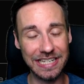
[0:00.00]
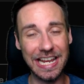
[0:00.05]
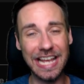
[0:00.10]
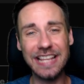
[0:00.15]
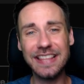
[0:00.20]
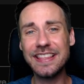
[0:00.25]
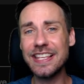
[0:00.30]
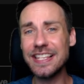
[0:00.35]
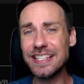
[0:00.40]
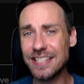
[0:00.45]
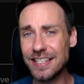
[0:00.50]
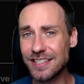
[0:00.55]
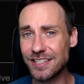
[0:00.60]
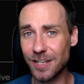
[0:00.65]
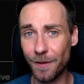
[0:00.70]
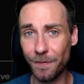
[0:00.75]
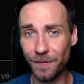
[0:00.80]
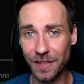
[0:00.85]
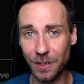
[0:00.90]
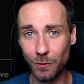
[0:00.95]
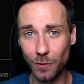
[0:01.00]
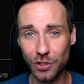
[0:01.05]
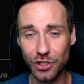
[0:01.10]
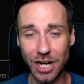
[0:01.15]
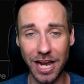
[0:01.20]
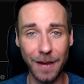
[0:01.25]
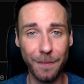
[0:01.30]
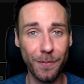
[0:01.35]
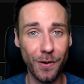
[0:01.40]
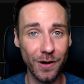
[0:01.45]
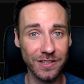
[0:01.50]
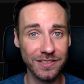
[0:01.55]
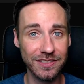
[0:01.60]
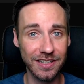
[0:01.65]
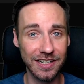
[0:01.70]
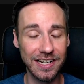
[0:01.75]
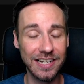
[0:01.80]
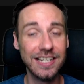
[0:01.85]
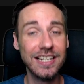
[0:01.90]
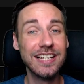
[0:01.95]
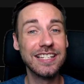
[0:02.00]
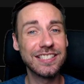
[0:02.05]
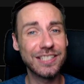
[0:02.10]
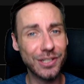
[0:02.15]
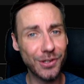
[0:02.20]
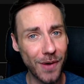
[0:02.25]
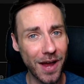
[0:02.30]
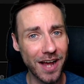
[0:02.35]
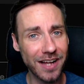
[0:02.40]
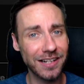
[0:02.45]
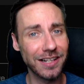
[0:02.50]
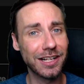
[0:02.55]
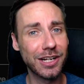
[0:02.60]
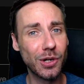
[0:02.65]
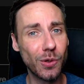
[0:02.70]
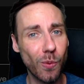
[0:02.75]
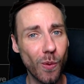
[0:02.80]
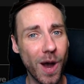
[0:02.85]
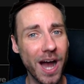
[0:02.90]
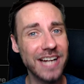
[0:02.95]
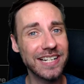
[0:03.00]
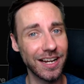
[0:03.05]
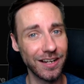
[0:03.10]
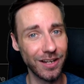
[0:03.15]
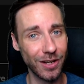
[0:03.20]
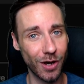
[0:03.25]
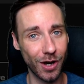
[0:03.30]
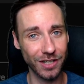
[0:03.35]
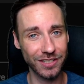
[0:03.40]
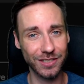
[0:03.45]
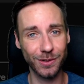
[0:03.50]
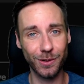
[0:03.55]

and this is something which I personally struggle quite a lot,